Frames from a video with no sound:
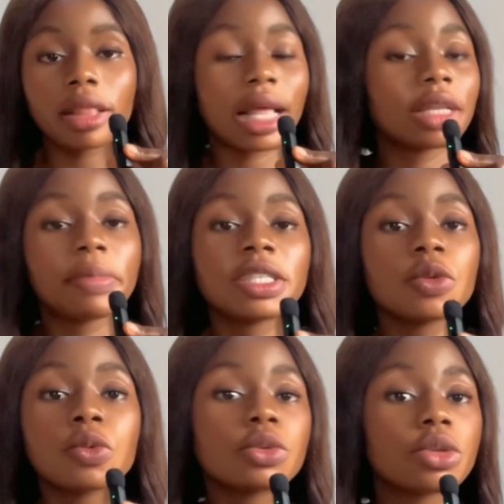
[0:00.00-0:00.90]
than the
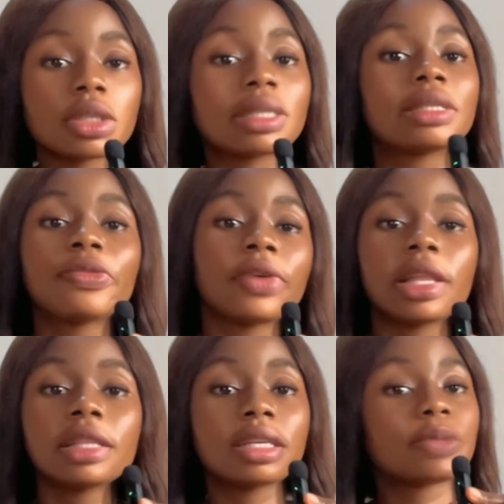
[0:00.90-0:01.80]
person who doesn't fill
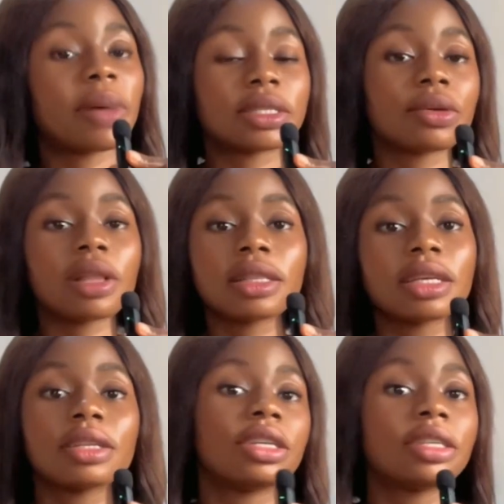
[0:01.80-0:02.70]
in this particular
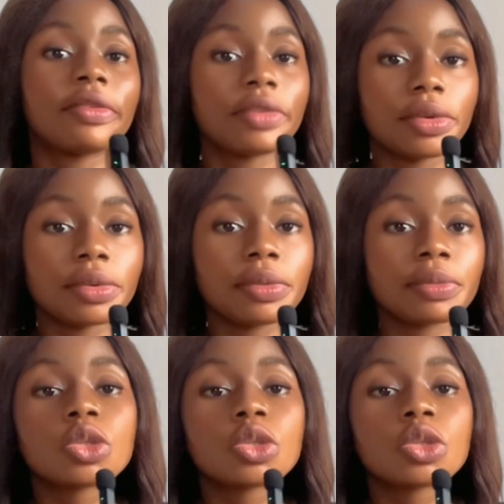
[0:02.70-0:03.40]
thing in their video.